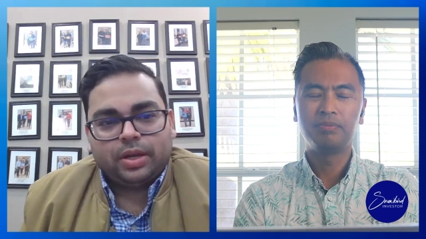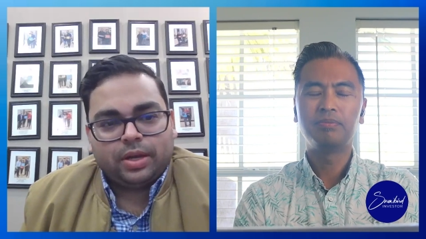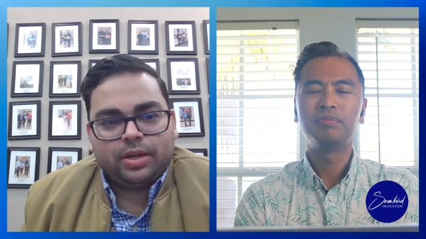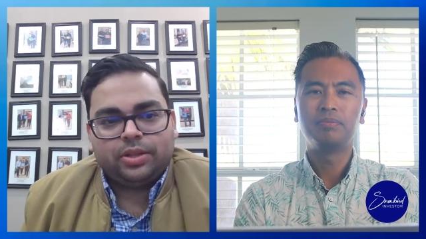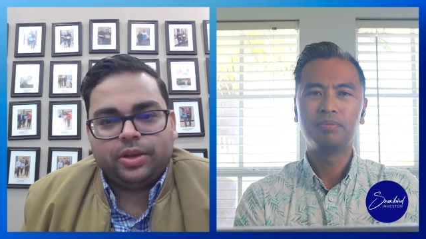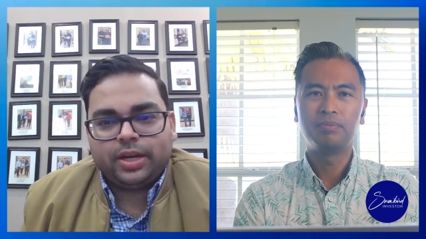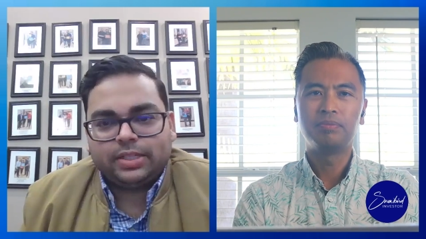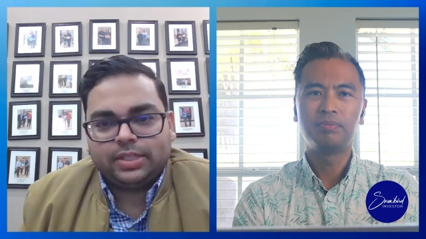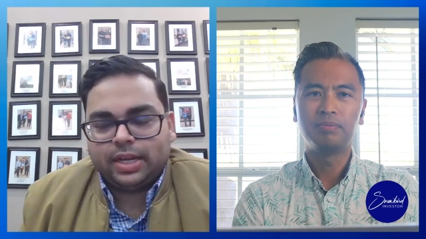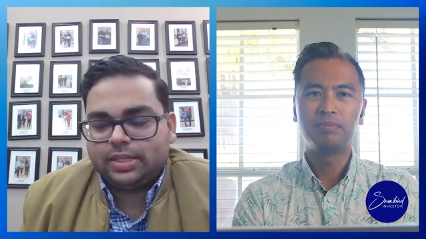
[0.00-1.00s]
Speaker 1: uh, the
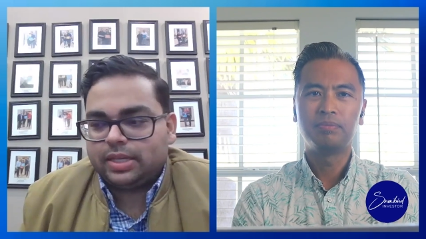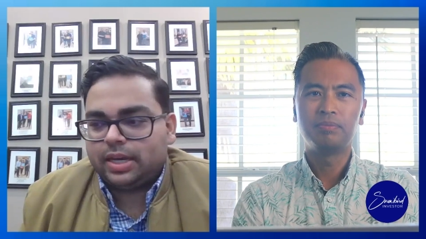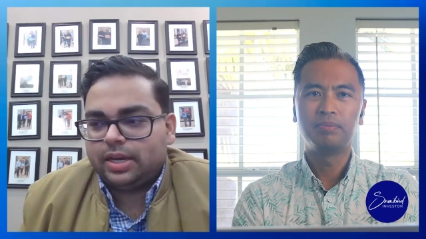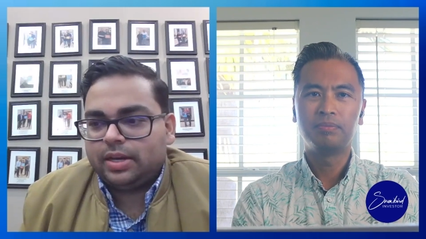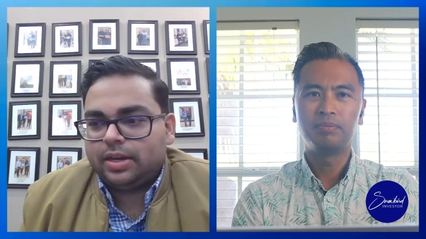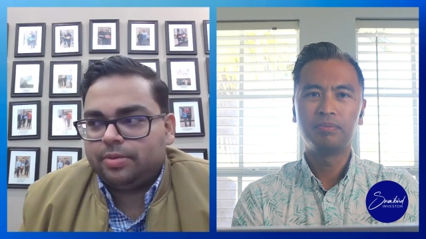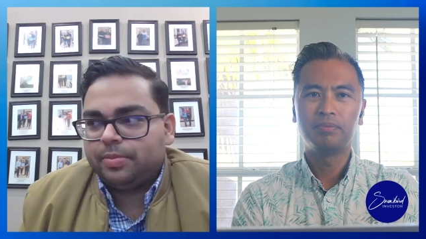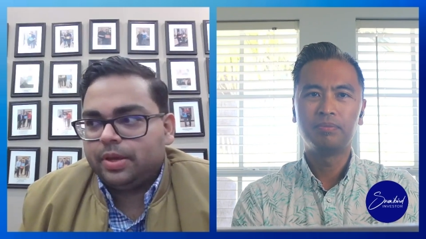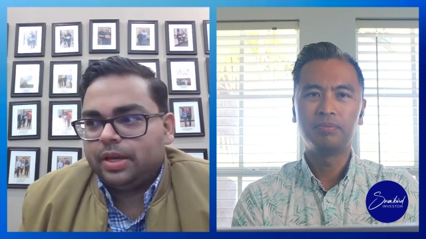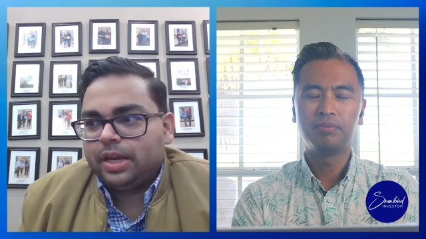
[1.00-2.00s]
United States. And uh,
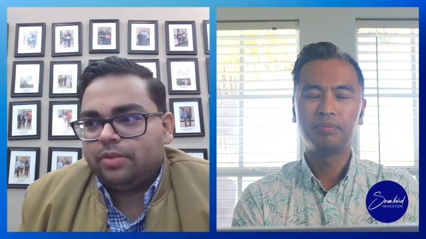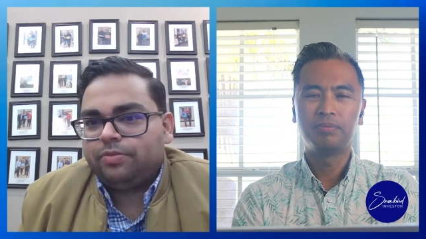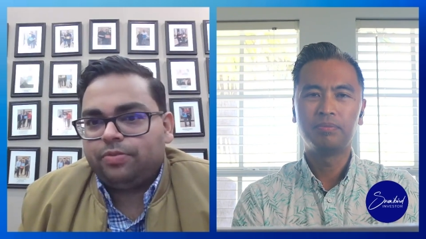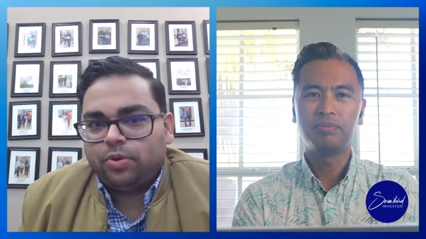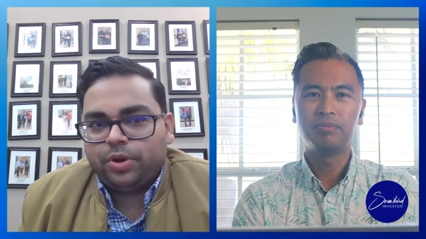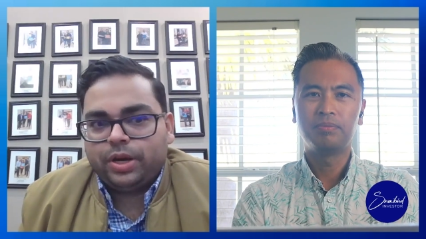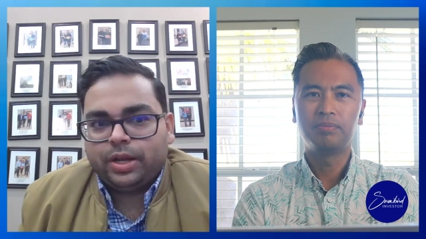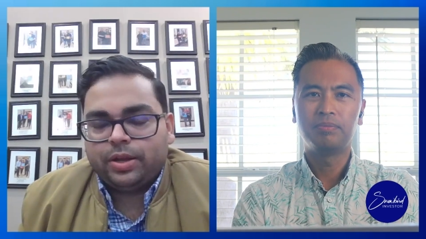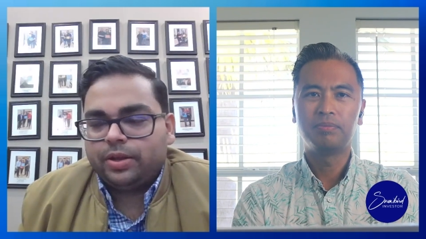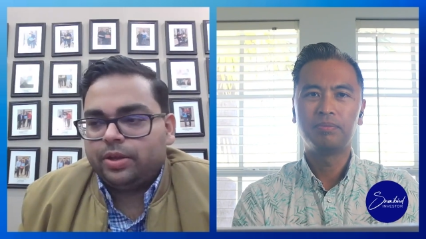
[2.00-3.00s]
in
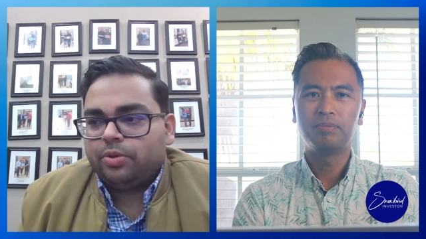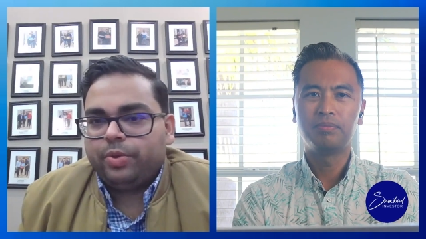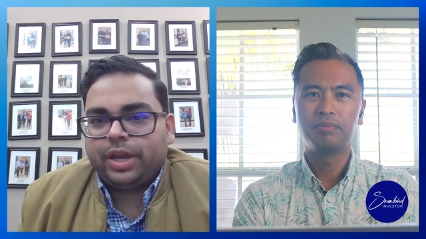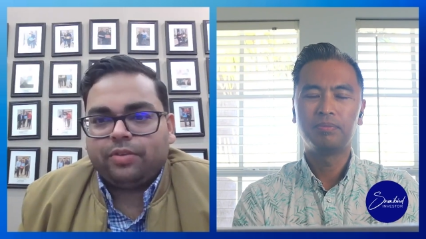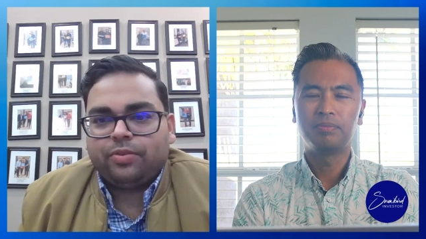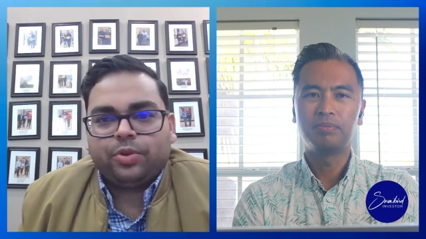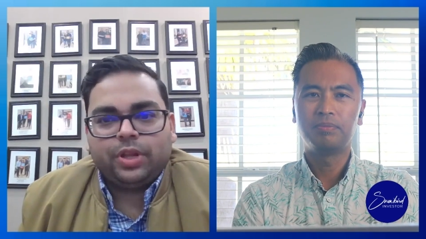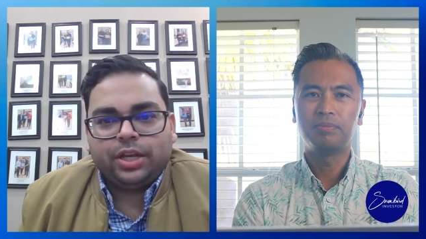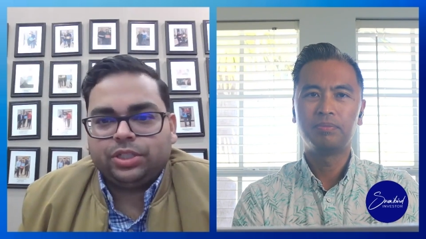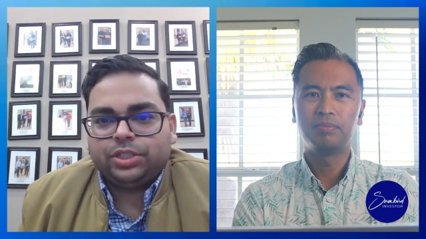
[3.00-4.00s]
Florida, we have a
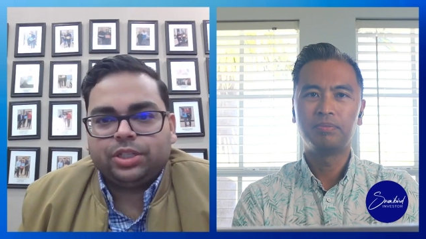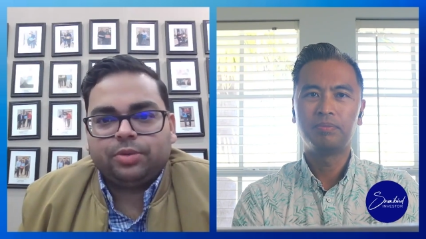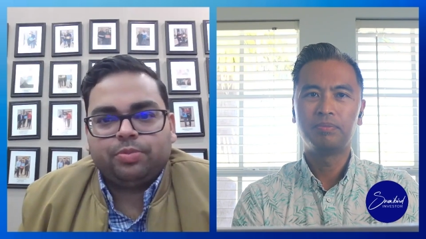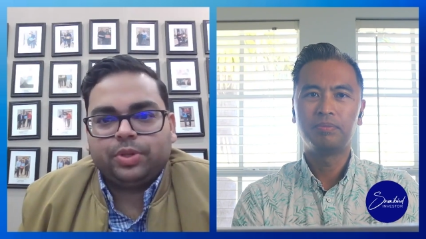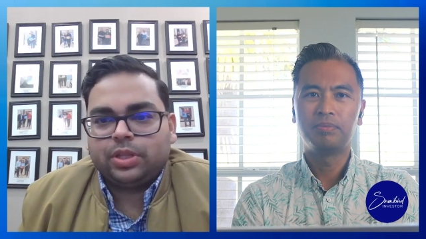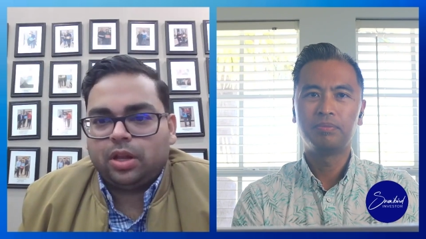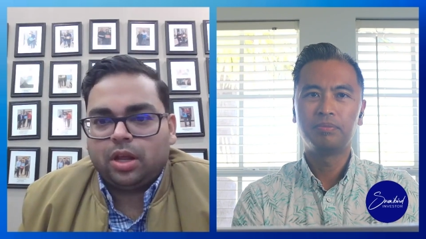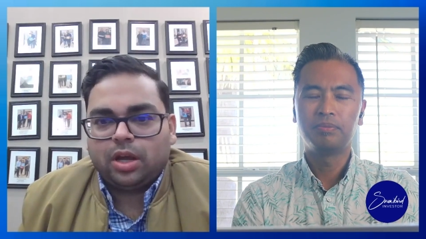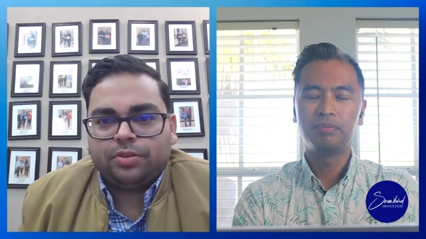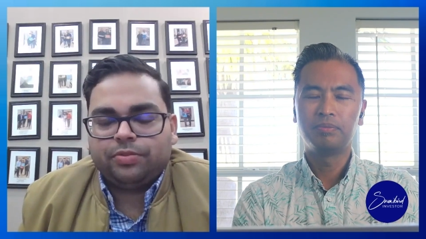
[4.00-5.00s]
relationship with a
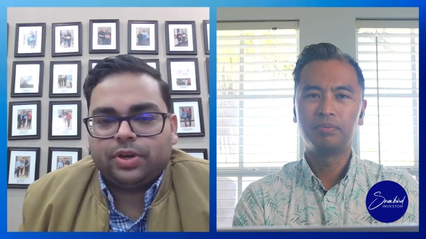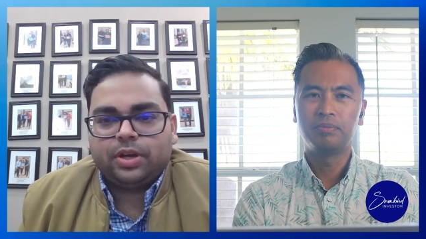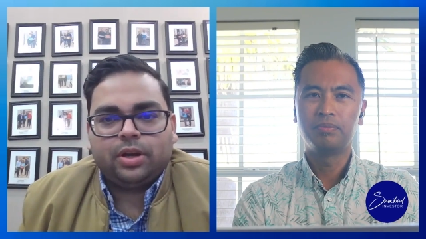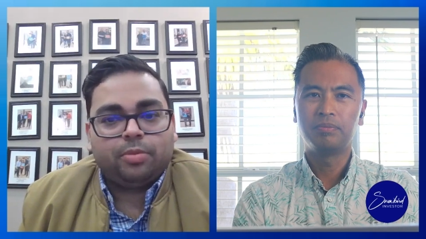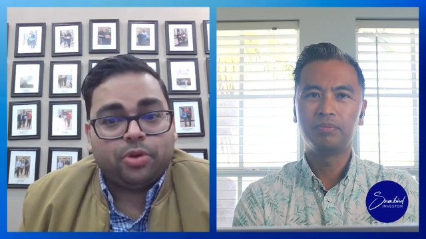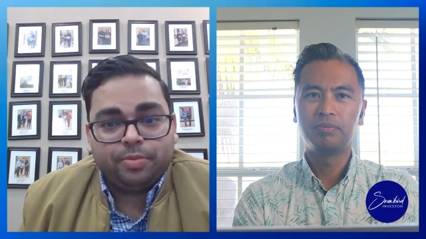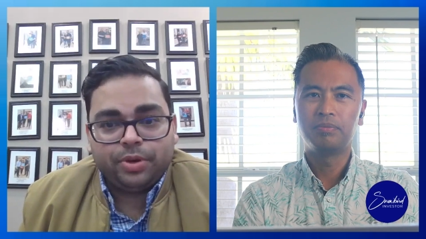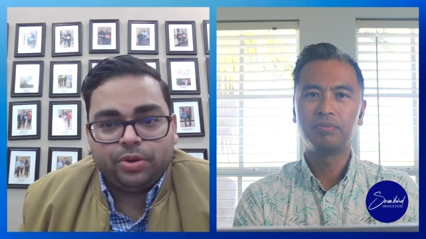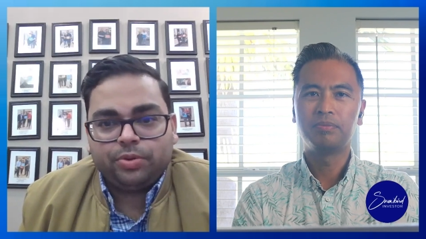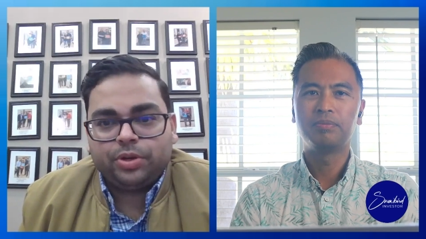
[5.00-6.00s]
lot of uh,
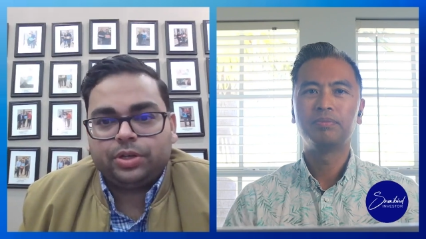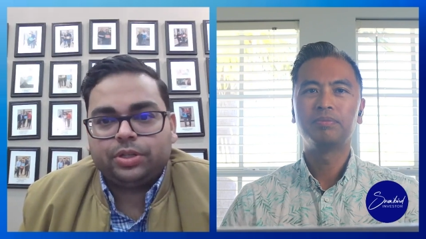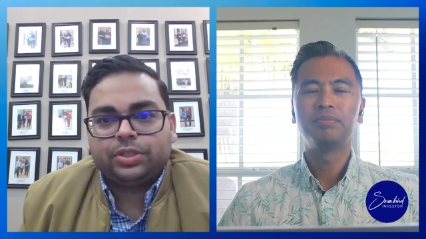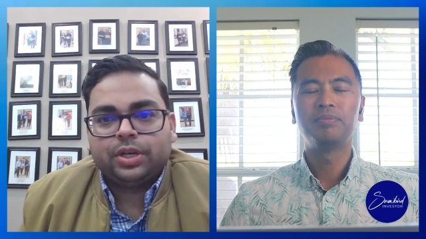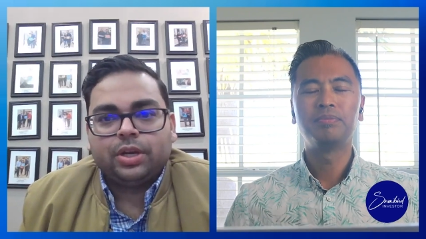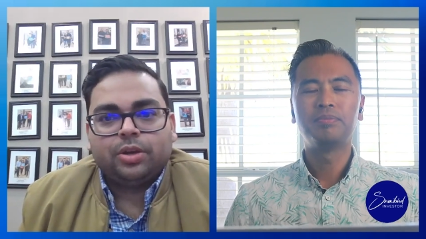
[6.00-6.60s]
apartment owners,